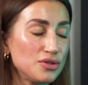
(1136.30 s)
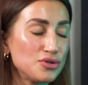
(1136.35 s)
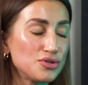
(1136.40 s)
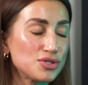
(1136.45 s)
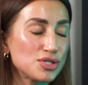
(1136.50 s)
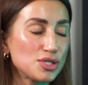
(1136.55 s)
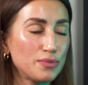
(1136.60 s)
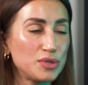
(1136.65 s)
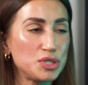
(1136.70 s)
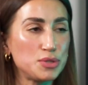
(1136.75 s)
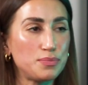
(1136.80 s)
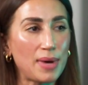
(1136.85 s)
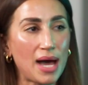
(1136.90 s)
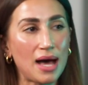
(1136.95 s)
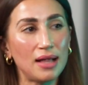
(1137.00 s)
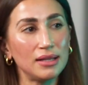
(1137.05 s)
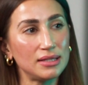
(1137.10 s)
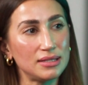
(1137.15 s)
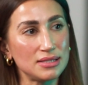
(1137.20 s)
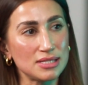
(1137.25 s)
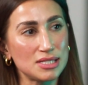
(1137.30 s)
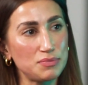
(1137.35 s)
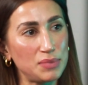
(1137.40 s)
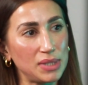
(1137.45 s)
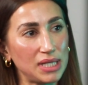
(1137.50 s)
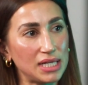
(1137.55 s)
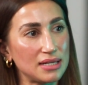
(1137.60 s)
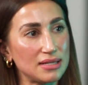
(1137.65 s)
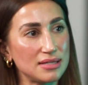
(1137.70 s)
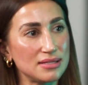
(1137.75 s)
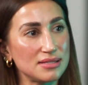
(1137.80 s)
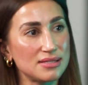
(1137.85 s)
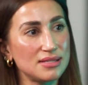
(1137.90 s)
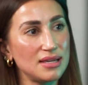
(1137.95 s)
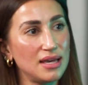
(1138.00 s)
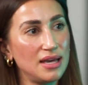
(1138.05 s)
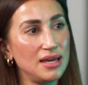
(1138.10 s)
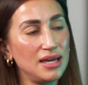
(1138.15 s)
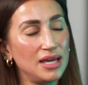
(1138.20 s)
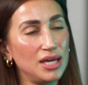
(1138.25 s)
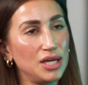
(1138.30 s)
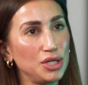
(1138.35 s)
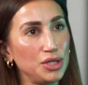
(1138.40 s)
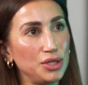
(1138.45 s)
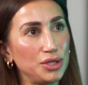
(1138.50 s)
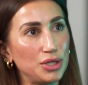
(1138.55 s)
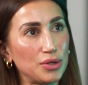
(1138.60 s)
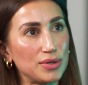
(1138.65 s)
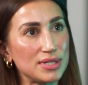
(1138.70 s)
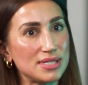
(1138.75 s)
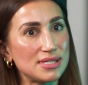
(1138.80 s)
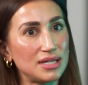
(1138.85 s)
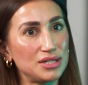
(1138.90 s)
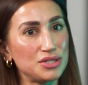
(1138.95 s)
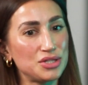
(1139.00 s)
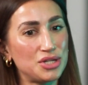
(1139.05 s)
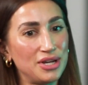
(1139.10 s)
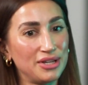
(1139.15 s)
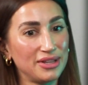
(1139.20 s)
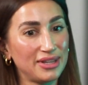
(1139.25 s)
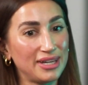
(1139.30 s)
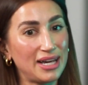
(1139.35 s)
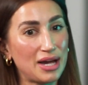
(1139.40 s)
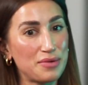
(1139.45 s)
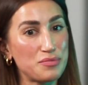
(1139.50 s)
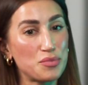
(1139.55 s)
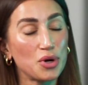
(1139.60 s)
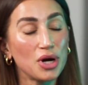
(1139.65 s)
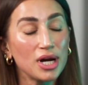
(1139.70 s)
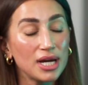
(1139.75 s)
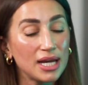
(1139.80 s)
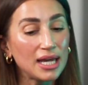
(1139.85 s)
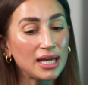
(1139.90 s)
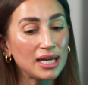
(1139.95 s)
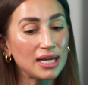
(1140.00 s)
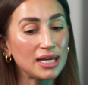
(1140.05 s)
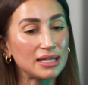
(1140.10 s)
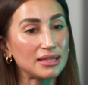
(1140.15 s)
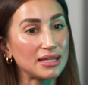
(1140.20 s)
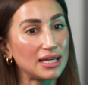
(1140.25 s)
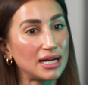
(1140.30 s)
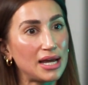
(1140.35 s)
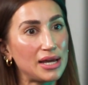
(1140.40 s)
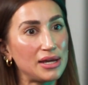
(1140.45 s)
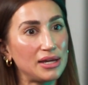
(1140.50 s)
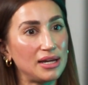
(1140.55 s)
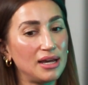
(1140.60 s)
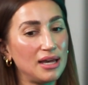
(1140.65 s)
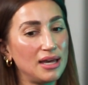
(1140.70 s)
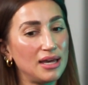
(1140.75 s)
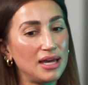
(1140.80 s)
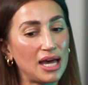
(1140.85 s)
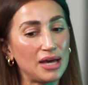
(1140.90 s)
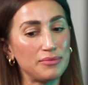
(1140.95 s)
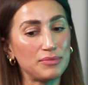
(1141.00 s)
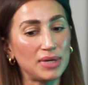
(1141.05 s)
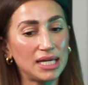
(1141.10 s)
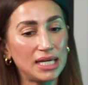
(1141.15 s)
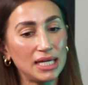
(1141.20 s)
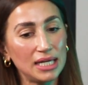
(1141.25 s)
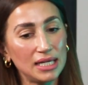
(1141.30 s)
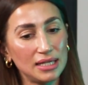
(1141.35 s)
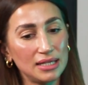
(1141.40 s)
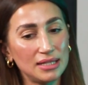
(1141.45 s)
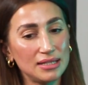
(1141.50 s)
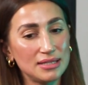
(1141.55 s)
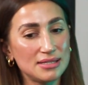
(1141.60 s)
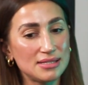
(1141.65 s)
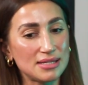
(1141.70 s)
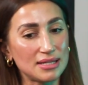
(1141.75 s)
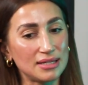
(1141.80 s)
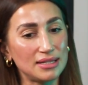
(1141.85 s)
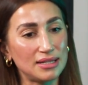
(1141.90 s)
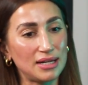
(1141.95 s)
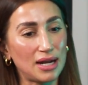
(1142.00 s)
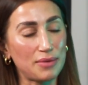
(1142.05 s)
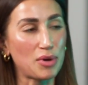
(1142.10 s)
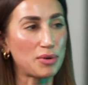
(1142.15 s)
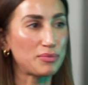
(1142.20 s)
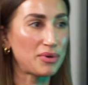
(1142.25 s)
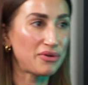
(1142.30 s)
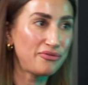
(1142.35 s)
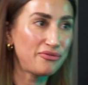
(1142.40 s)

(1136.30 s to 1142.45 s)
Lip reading: There's so much balance because, you know, essentially I'm working and then I have my kids and I'm on my